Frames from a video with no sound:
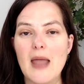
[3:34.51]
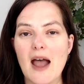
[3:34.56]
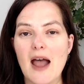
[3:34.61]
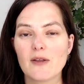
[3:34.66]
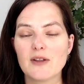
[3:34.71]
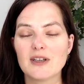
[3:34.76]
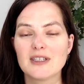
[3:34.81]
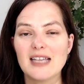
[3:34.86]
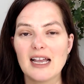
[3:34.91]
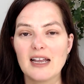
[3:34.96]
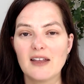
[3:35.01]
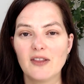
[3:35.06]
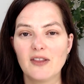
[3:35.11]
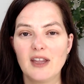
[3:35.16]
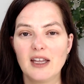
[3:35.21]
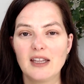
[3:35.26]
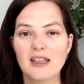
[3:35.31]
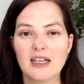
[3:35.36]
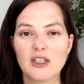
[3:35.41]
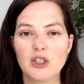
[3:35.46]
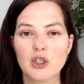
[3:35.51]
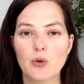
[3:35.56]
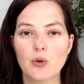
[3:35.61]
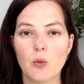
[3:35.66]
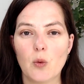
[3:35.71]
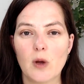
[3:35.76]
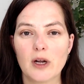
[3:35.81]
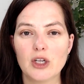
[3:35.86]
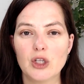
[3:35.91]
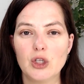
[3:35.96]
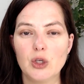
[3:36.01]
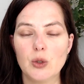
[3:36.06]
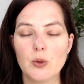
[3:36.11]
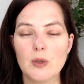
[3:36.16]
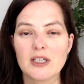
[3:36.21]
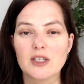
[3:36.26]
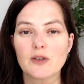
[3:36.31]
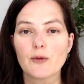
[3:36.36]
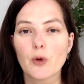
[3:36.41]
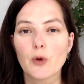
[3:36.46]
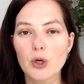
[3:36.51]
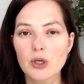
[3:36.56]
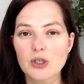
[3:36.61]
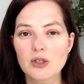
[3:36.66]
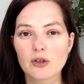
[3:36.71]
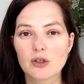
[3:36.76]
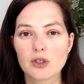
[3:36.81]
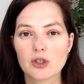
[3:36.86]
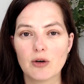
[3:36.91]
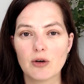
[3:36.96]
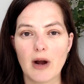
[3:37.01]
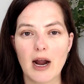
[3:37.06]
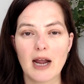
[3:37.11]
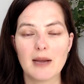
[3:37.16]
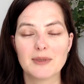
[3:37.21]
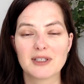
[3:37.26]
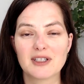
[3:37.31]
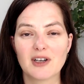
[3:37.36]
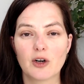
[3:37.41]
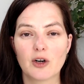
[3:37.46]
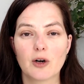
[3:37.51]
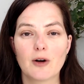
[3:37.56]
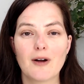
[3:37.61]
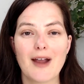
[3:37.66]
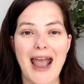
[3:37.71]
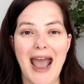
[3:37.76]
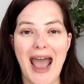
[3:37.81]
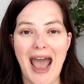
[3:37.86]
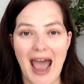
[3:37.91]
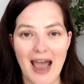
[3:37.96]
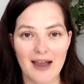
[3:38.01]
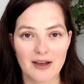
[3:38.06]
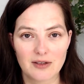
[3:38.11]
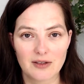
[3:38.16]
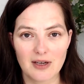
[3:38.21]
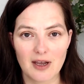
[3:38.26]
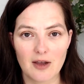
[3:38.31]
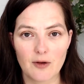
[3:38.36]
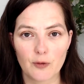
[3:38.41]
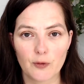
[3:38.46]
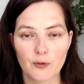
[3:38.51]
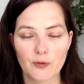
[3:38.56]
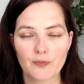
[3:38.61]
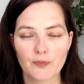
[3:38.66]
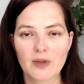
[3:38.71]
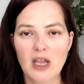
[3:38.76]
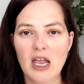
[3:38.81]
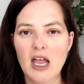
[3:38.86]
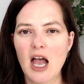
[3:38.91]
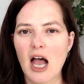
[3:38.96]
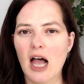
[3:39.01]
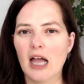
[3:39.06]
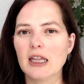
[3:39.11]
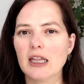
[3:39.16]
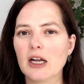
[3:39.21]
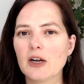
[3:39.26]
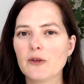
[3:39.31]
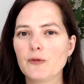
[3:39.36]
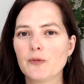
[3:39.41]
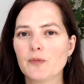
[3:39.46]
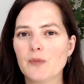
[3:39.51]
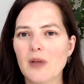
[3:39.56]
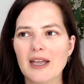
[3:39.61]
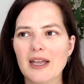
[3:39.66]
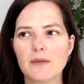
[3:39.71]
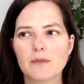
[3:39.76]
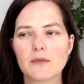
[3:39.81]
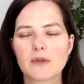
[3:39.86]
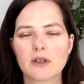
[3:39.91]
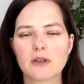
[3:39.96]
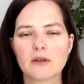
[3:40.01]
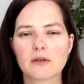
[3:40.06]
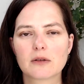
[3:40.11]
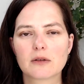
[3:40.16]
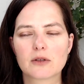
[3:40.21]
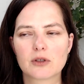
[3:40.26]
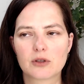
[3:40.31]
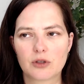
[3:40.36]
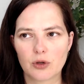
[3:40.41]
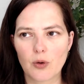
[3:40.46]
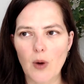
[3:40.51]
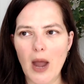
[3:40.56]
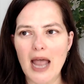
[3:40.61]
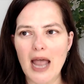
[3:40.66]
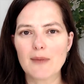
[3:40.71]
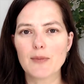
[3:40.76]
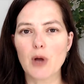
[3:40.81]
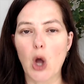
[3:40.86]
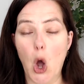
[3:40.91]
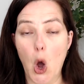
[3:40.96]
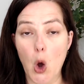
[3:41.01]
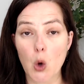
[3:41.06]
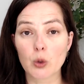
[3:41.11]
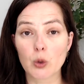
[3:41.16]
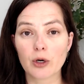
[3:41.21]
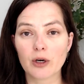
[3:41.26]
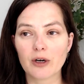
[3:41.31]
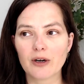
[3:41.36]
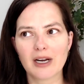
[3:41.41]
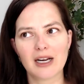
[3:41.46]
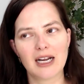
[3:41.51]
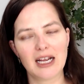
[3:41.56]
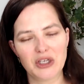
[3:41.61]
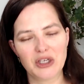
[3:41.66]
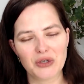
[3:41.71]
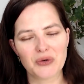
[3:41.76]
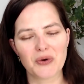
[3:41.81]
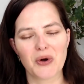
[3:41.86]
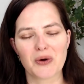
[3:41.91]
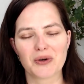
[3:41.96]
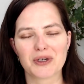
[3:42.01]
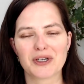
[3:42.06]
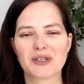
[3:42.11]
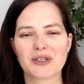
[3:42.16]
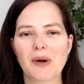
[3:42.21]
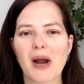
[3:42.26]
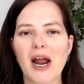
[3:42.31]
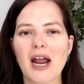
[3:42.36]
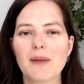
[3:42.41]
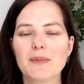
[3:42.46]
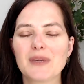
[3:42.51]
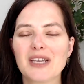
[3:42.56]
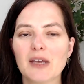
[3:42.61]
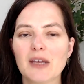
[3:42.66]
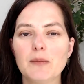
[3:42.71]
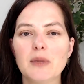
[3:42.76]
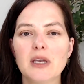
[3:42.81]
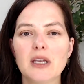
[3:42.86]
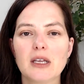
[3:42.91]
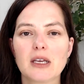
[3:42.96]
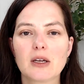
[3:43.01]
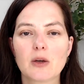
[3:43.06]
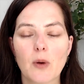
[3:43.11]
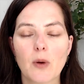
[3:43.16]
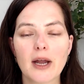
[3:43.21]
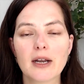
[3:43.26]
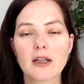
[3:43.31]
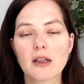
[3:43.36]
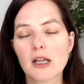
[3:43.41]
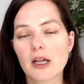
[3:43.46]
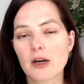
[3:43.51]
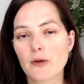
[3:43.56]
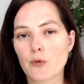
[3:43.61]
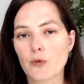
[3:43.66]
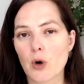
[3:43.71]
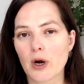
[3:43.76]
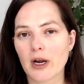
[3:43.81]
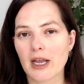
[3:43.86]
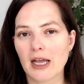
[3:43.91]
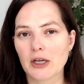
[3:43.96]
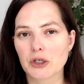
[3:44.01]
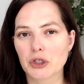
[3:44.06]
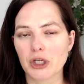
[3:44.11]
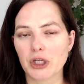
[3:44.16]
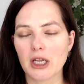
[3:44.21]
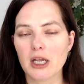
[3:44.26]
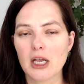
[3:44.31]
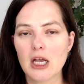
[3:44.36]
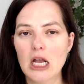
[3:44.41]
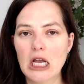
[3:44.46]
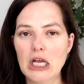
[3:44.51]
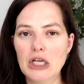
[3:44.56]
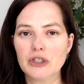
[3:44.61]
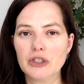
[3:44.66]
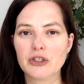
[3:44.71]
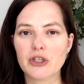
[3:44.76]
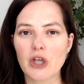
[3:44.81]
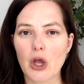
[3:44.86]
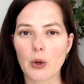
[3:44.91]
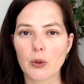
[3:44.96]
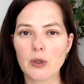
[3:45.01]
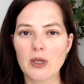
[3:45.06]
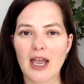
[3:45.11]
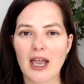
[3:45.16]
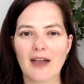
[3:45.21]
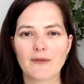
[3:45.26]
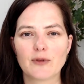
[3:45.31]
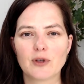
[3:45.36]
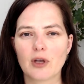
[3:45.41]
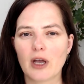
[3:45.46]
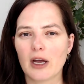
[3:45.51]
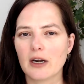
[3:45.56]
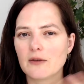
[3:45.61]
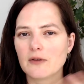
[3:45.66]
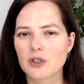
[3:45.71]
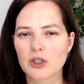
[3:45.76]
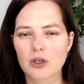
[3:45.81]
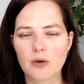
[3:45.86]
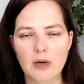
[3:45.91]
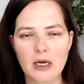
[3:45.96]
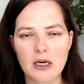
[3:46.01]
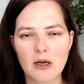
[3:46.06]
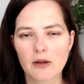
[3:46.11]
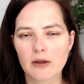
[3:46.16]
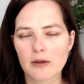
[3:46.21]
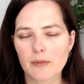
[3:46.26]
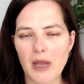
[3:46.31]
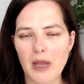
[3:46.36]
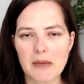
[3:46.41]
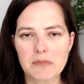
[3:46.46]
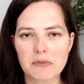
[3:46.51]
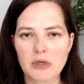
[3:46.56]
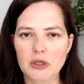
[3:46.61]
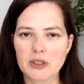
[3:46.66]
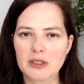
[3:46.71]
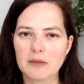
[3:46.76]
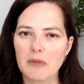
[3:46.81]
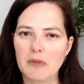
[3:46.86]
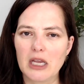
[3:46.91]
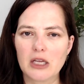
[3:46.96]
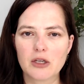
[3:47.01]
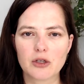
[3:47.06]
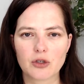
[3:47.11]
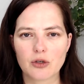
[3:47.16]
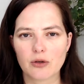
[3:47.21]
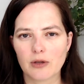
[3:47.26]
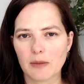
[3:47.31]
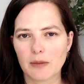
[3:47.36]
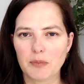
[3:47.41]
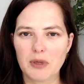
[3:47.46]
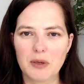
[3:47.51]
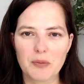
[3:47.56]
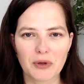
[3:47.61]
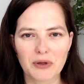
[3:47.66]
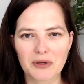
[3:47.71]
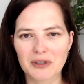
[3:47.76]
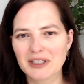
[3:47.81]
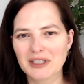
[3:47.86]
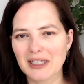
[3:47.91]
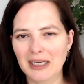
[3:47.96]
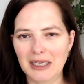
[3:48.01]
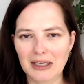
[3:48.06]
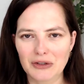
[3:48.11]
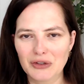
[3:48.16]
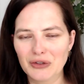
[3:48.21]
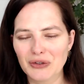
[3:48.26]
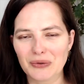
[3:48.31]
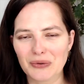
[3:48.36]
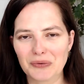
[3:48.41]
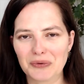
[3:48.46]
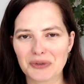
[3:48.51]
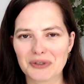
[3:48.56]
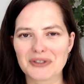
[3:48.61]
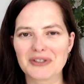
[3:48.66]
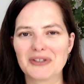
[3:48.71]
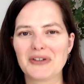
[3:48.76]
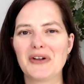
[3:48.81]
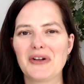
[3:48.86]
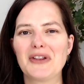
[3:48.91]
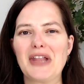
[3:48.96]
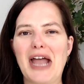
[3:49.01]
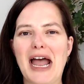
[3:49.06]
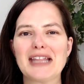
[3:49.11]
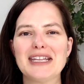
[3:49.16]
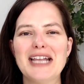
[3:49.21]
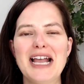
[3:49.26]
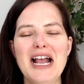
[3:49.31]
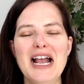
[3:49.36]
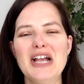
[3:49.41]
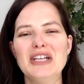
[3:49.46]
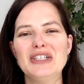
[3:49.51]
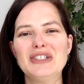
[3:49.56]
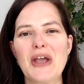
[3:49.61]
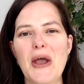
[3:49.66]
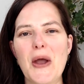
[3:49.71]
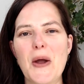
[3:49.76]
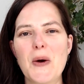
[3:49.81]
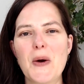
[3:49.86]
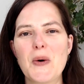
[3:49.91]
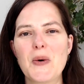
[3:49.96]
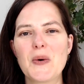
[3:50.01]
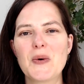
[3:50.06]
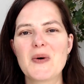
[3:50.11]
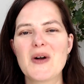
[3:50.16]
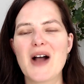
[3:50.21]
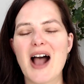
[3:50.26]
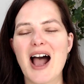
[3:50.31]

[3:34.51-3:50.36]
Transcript: the second thing that you want to do is focus on tribes that are active. A lot of tribe owner, and I do own a tribe, can be quite a lot of work actually. So you have to kind of screen all the members and making sure that people are sticking to the rules and all that. So